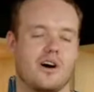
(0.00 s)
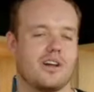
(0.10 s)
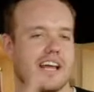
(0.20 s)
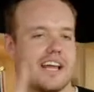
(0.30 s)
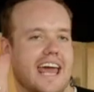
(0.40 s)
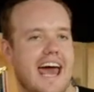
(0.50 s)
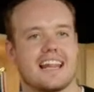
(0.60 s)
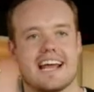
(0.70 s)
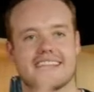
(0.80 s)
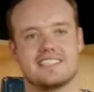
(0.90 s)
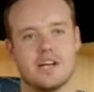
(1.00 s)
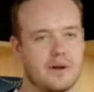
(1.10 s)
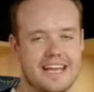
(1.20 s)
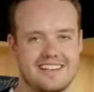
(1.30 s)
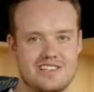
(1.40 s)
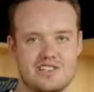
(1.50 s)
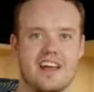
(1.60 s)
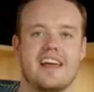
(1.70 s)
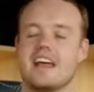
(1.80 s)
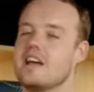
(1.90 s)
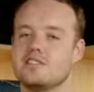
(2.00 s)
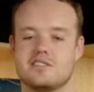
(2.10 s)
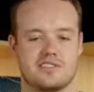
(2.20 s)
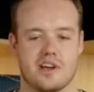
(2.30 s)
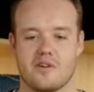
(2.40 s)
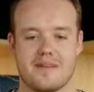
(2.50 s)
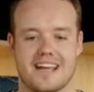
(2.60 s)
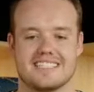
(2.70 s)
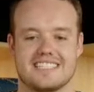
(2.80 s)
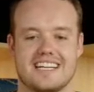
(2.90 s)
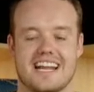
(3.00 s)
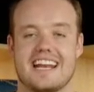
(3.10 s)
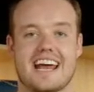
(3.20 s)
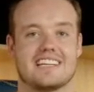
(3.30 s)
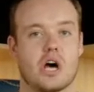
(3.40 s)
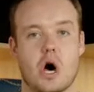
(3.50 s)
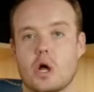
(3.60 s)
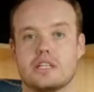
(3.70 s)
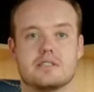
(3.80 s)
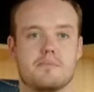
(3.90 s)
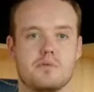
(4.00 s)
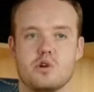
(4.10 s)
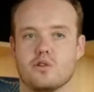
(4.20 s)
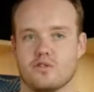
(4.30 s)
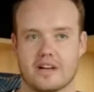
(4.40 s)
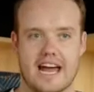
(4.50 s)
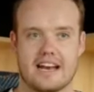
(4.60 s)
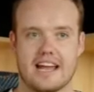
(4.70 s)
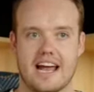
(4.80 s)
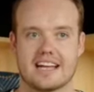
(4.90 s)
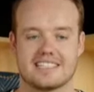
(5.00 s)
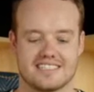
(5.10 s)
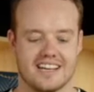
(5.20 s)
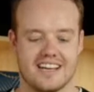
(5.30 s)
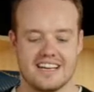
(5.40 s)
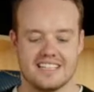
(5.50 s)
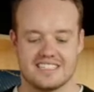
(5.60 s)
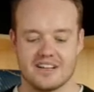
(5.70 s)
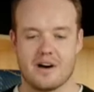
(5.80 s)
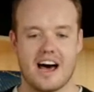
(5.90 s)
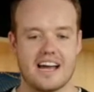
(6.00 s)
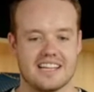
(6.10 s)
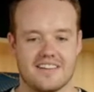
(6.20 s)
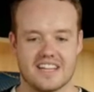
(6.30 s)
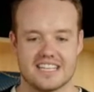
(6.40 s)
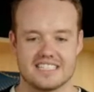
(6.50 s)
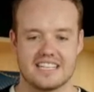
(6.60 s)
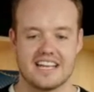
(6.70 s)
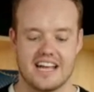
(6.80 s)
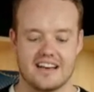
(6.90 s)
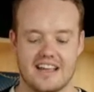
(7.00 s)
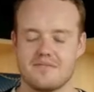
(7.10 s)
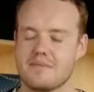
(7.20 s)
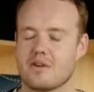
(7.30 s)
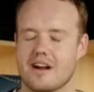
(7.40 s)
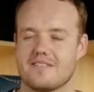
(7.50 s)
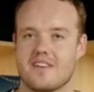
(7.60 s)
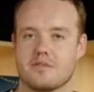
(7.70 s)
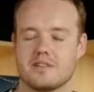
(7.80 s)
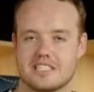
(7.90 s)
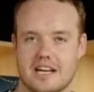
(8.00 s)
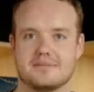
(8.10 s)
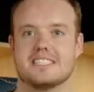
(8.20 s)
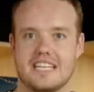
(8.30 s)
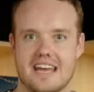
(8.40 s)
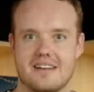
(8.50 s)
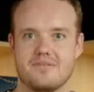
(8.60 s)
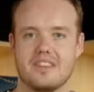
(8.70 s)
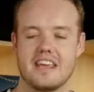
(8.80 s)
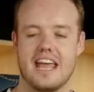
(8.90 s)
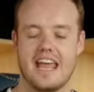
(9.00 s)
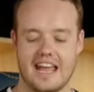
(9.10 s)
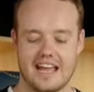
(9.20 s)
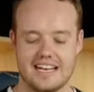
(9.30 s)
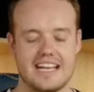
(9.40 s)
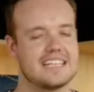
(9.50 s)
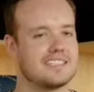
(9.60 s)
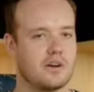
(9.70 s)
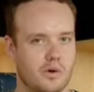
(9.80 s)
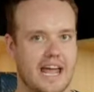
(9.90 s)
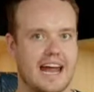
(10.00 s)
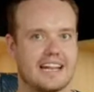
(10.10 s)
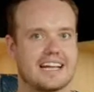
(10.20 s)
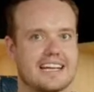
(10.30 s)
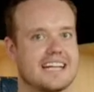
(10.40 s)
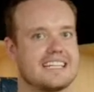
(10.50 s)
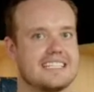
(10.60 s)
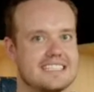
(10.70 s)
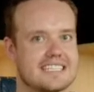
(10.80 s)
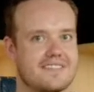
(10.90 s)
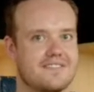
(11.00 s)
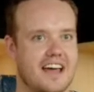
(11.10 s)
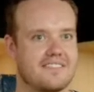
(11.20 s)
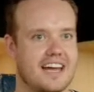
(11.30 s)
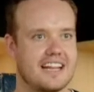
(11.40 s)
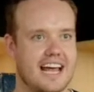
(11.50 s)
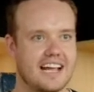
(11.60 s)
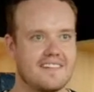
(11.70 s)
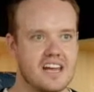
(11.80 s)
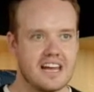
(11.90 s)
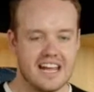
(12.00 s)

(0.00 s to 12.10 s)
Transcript: They call it like Cadillac Stonehenge. So amazing, and it has all these beautiful Cadillacs. So I love this. And even my grandfather, we stopped to see him and he has an old Cadillac, a 1965 Cadillac,